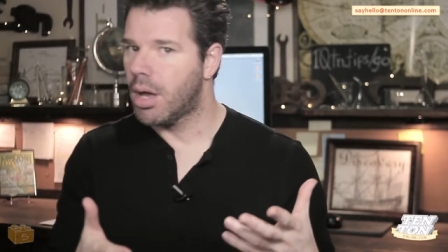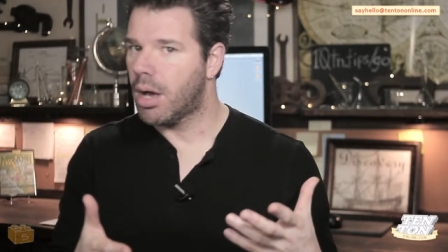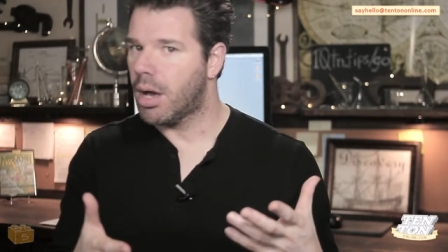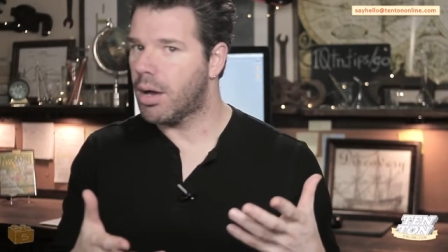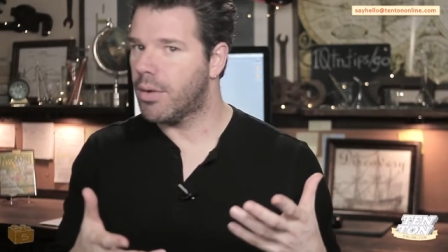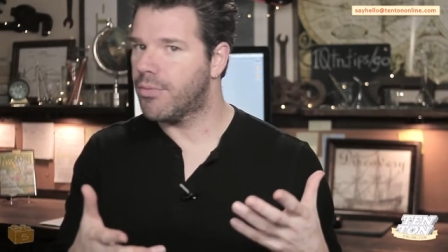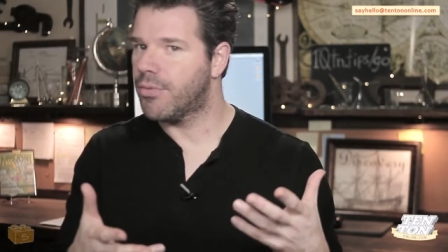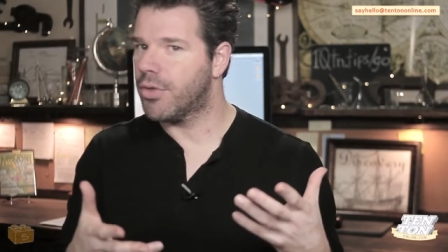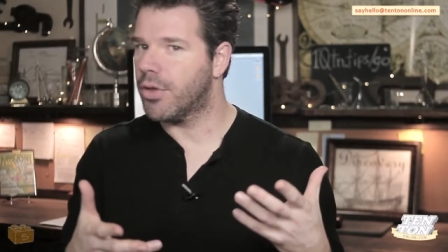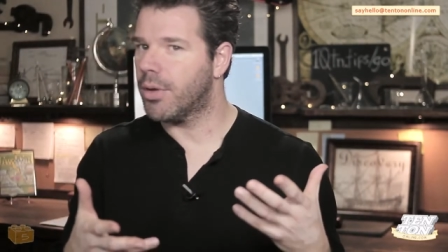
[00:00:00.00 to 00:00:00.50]

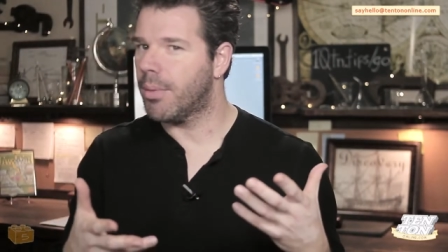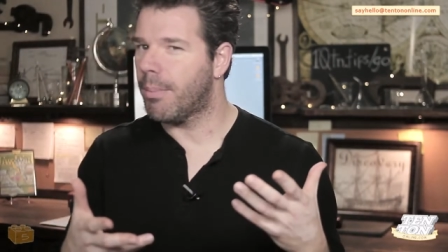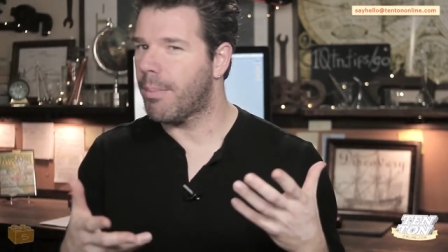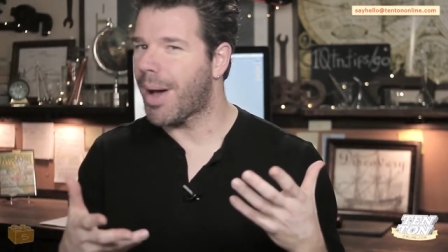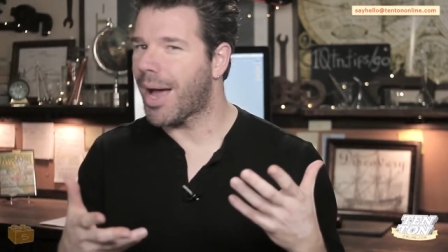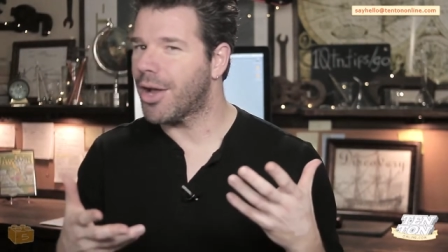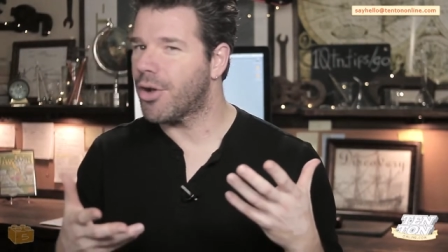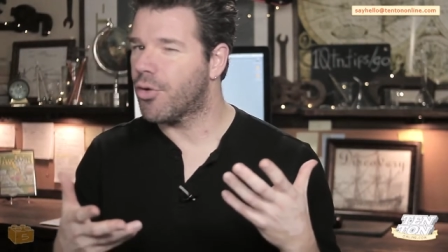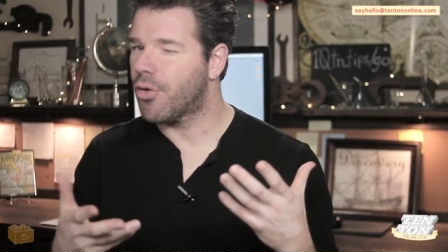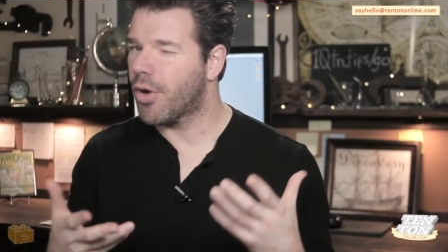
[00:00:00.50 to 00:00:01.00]
of the
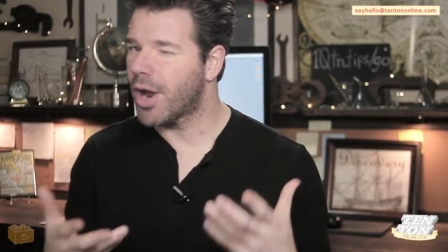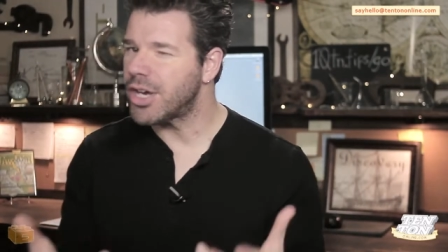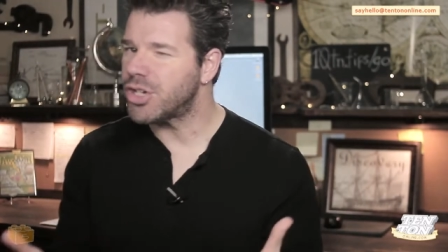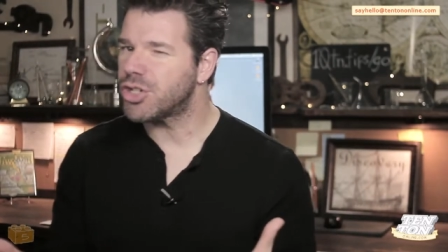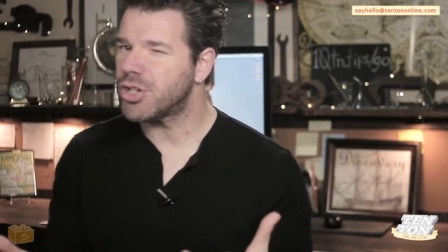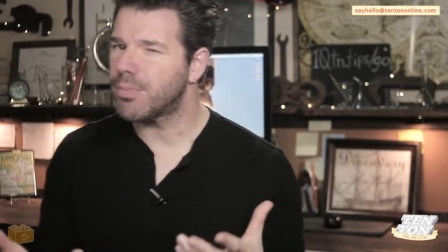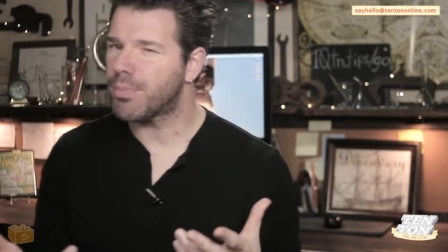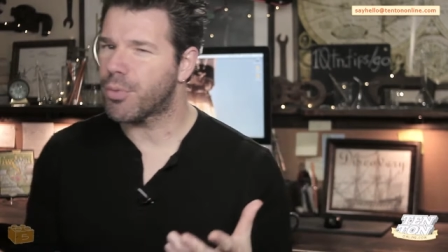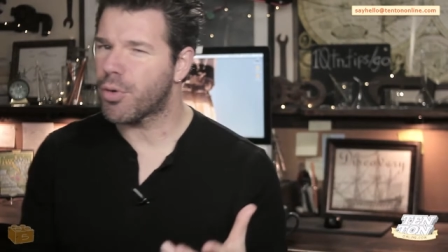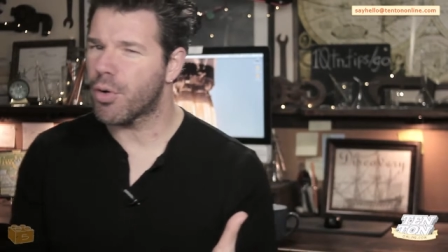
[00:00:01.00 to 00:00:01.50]

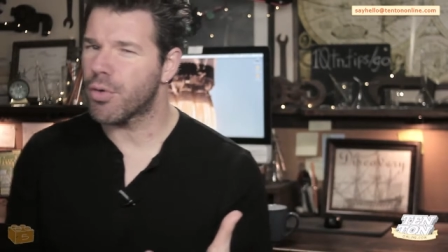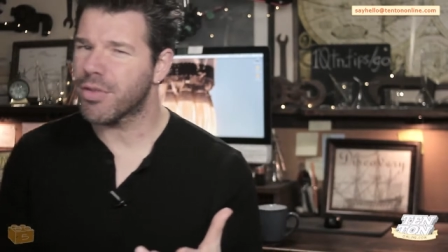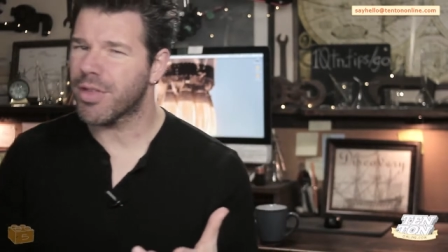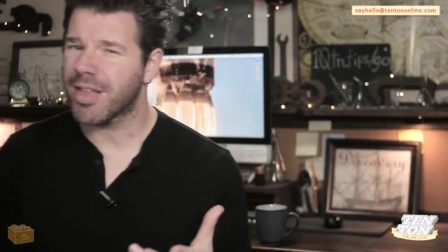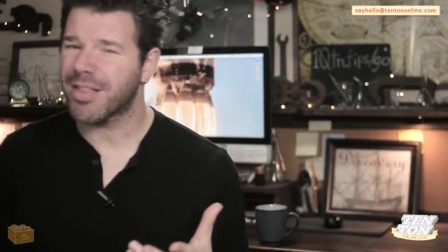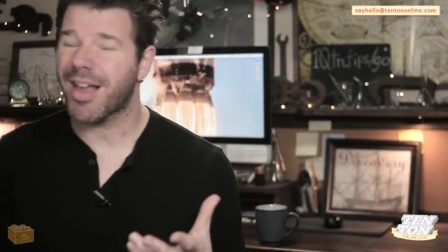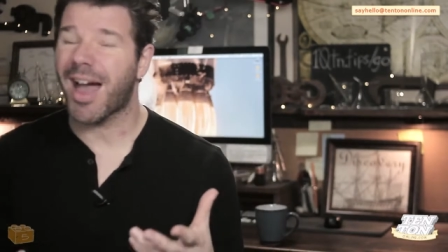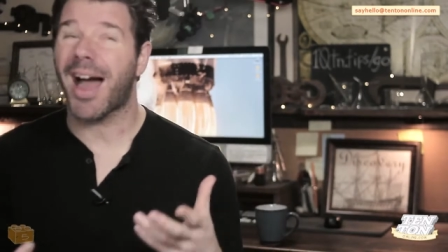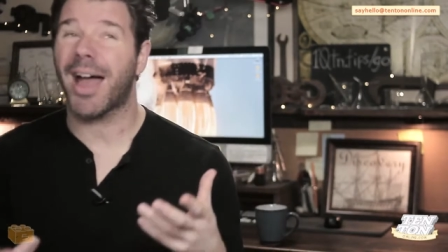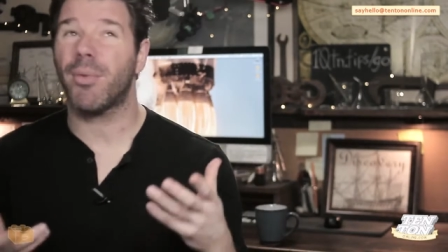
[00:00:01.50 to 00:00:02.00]
migration
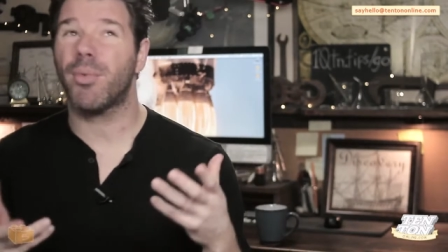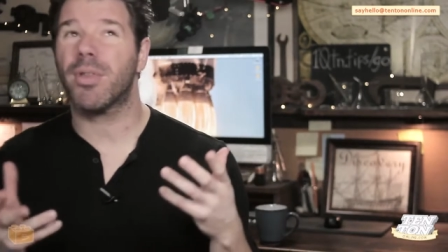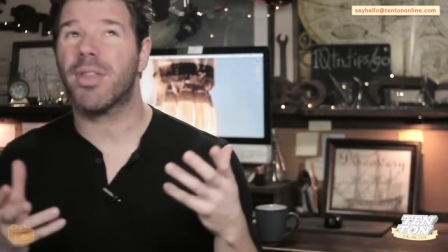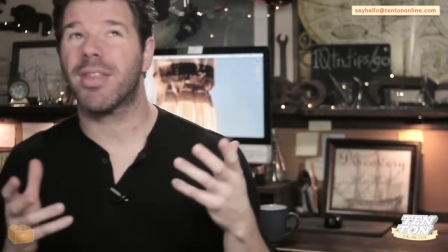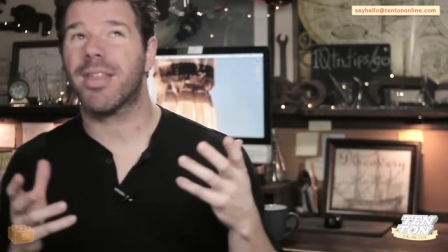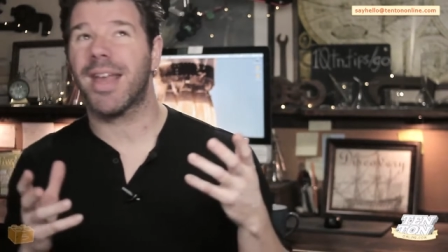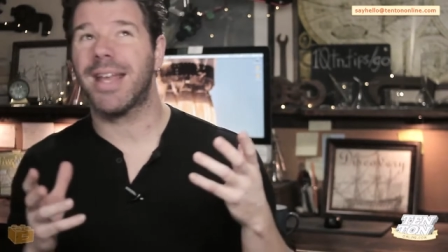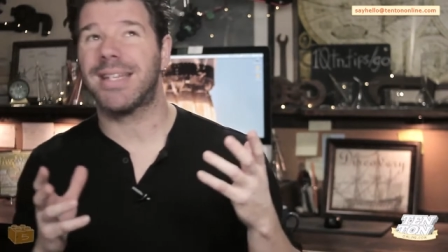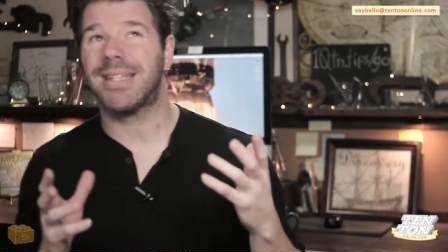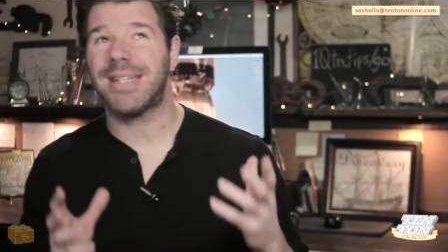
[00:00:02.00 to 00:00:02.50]
process, I would
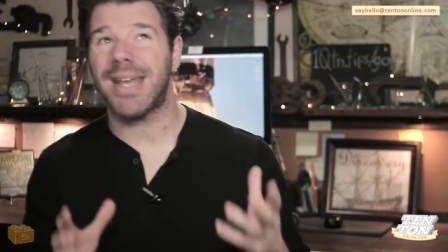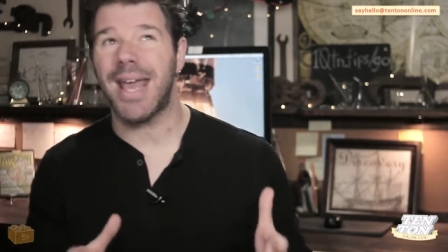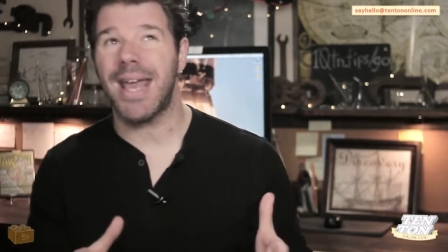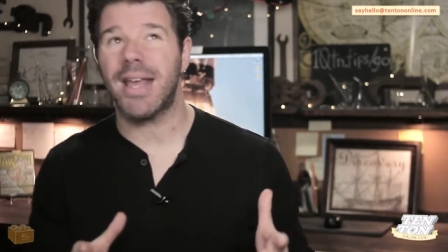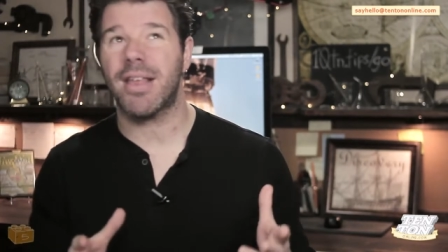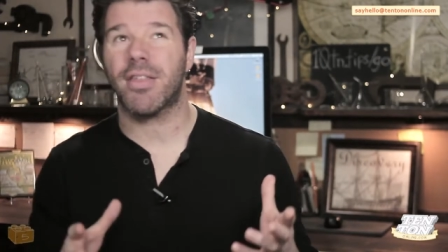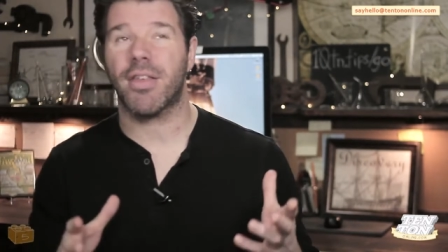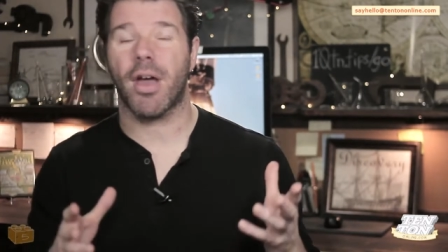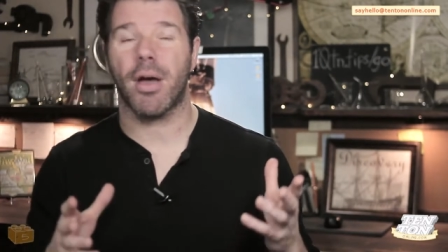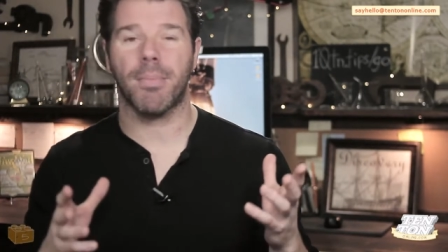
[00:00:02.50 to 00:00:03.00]
say
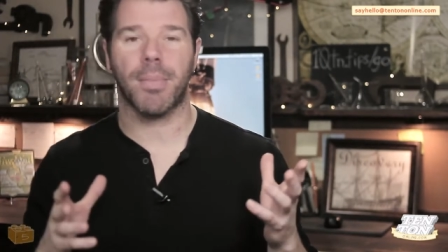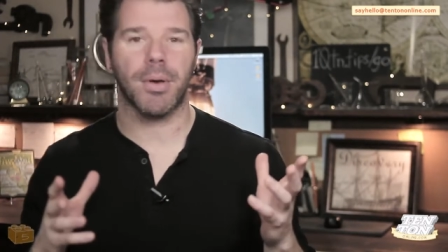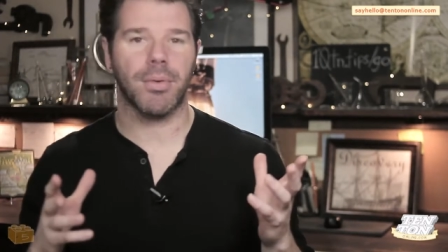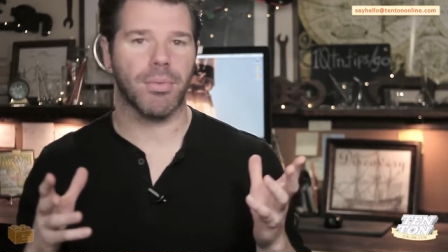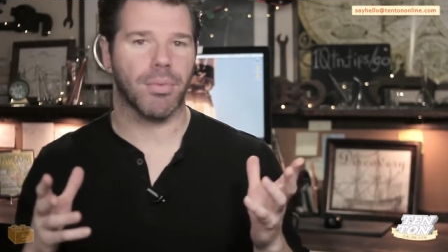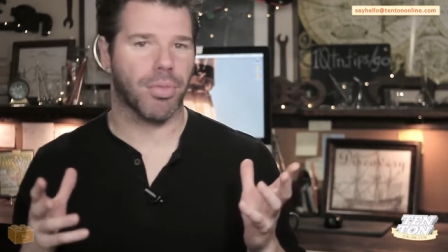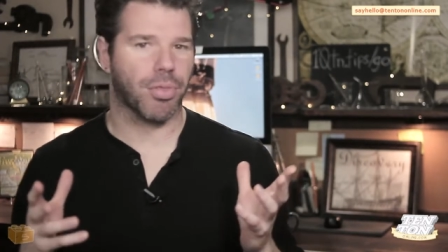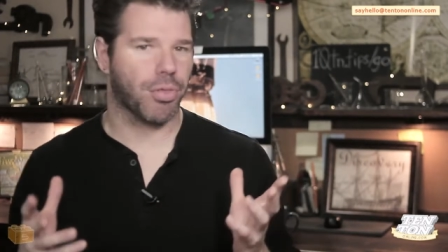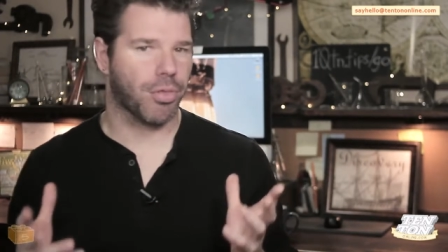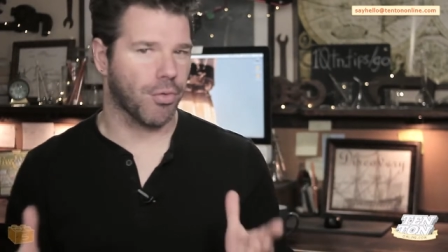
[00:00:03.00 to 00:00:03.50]
takes
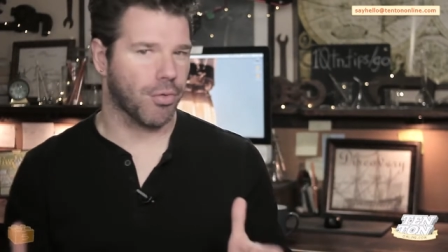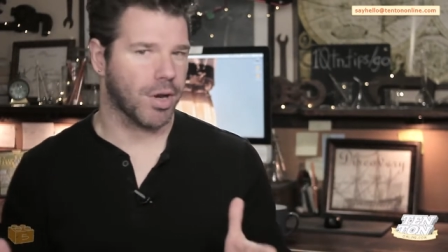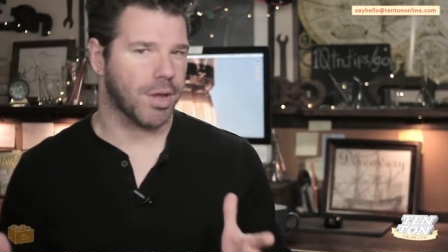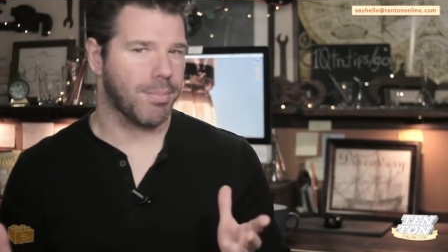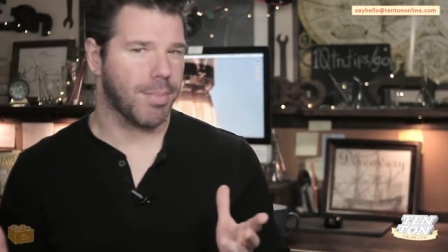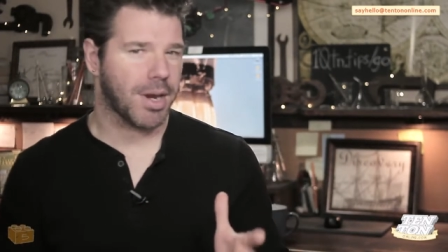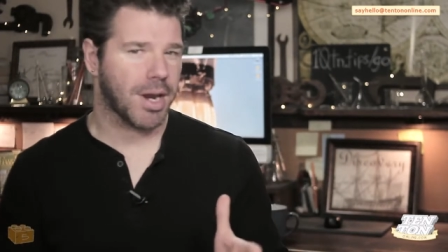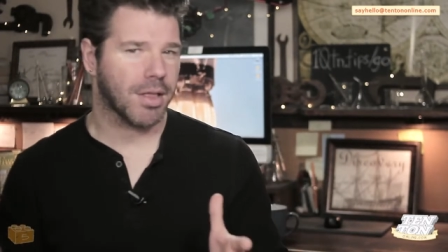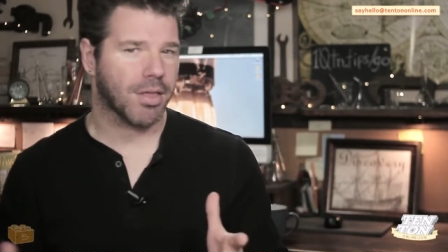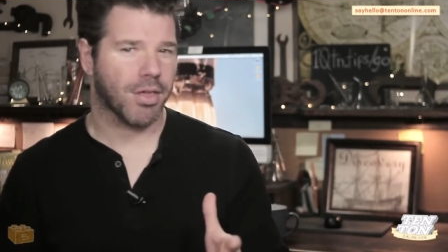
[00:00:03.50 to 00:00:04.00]
about thirty
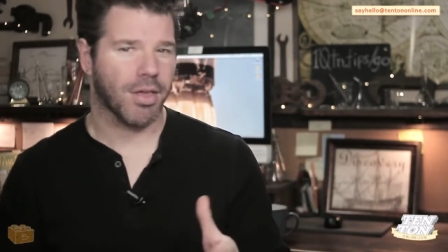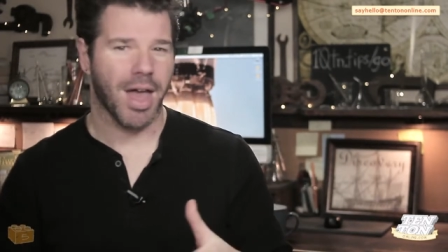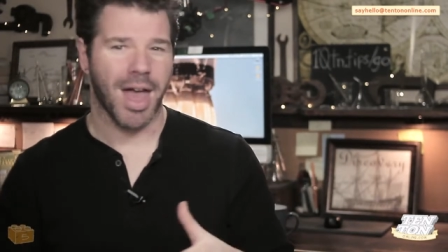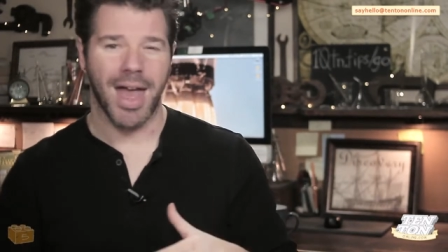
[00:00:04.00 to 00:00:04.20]
minutes.